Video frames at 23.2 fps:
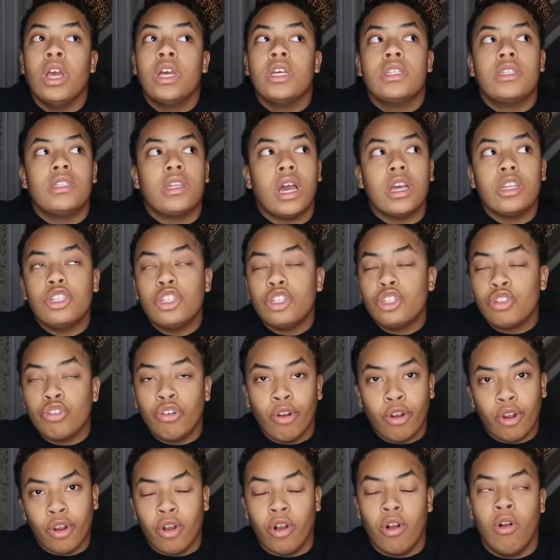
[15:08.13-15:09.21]
Sausage
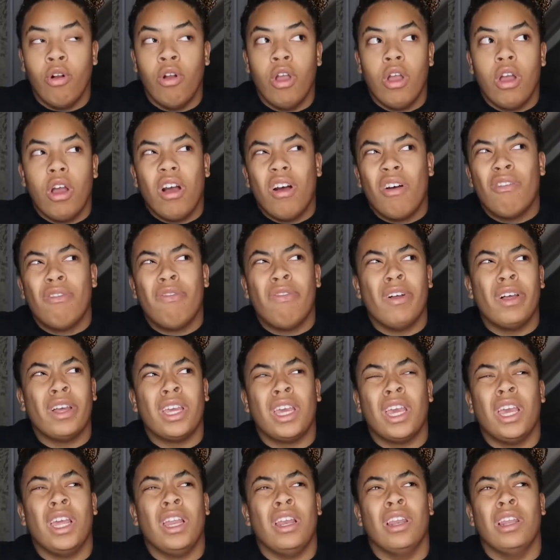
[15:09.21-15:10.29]
Girl
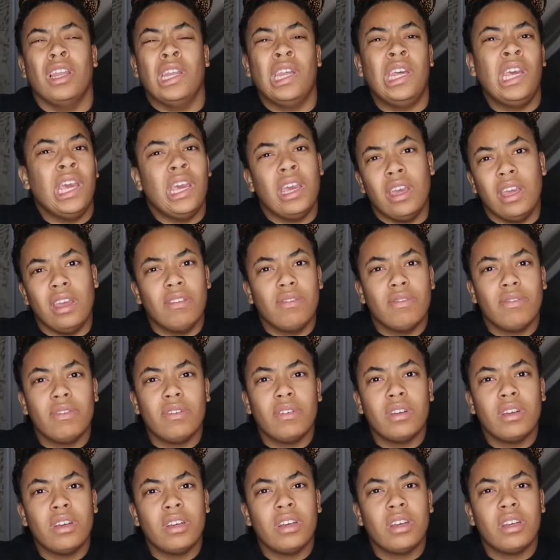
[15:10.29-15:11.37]
fucking leave?
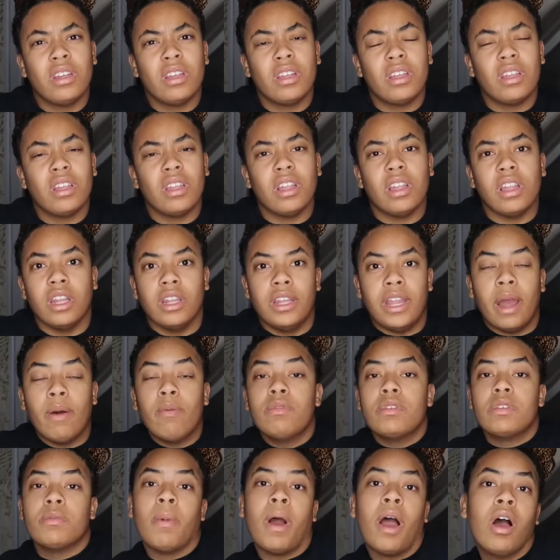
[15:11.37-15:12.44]
that
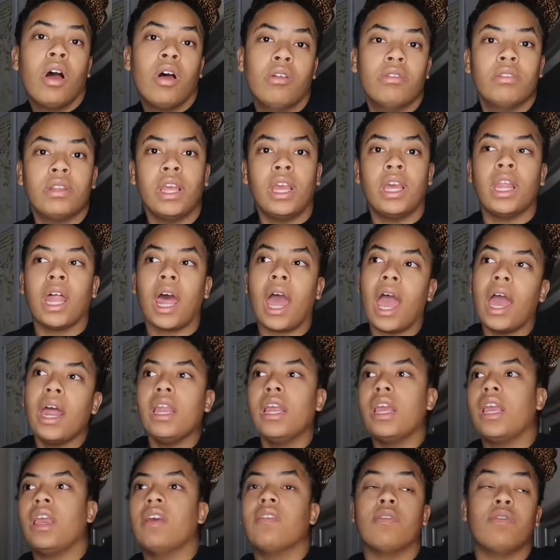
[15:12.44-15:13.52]
was my whole thing. Like, I
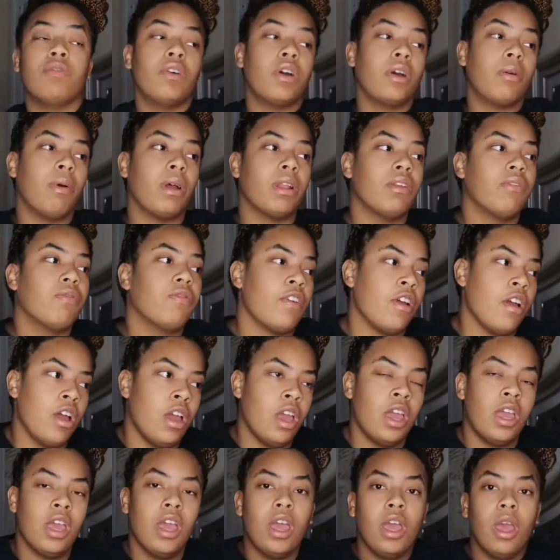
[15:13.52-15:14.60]
didn't give a fuck about the fine
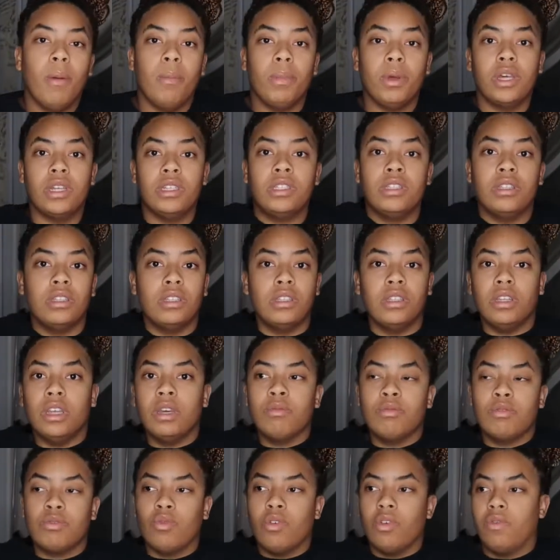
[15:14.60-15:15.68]
because it
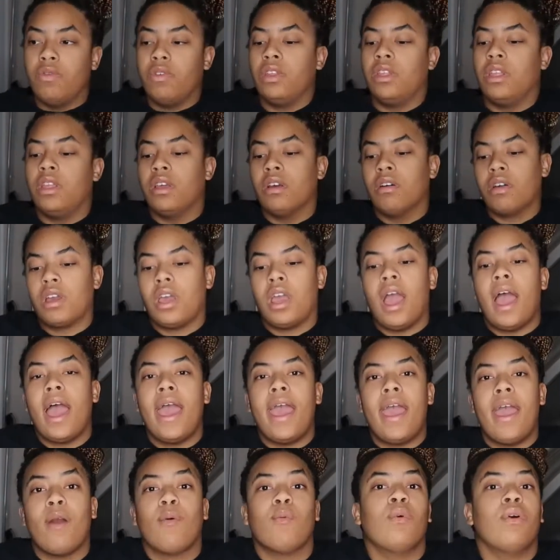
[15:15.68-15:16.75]
was 150. Okay, I
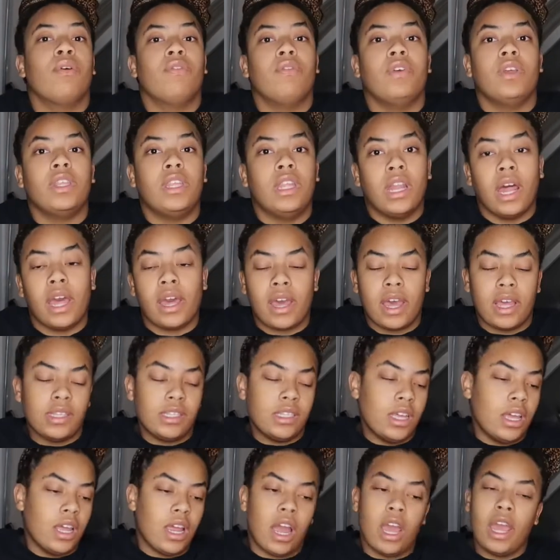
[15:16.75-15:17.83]
had 150. Like I
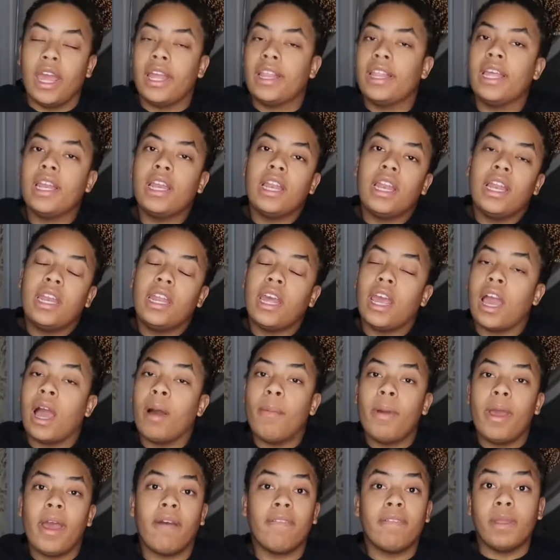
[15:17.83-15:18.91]
said, at the end of the day, I'm
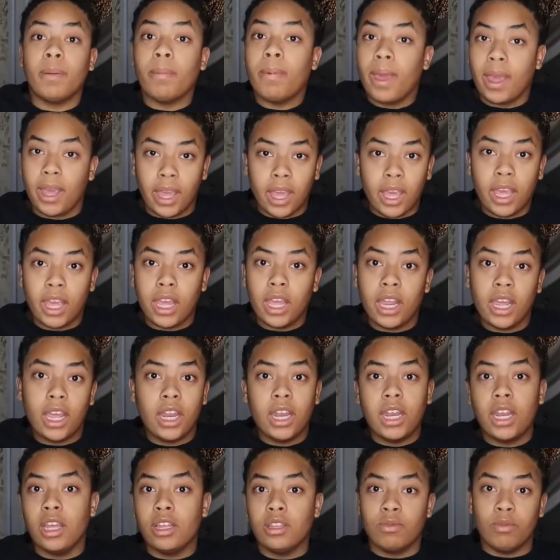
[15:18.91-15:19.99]
gonna have to pay it.
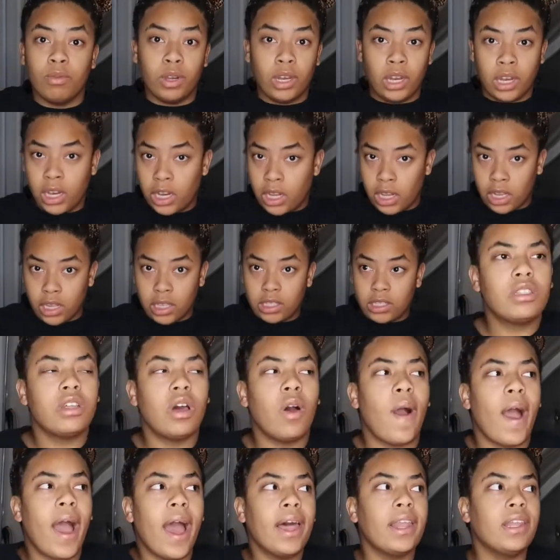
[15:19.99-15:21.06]
It is what it is. So
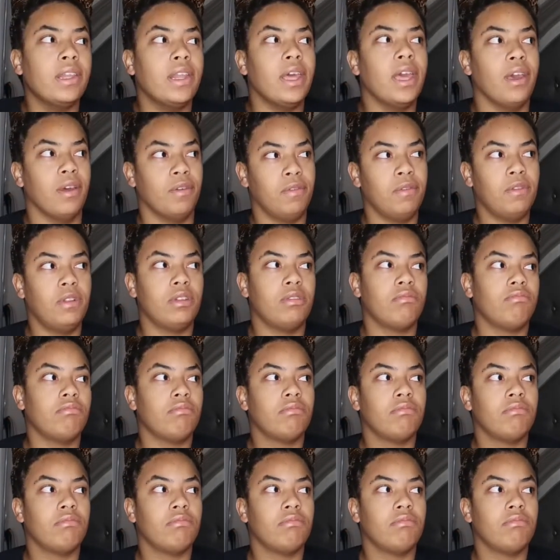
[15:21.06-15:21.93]
I left.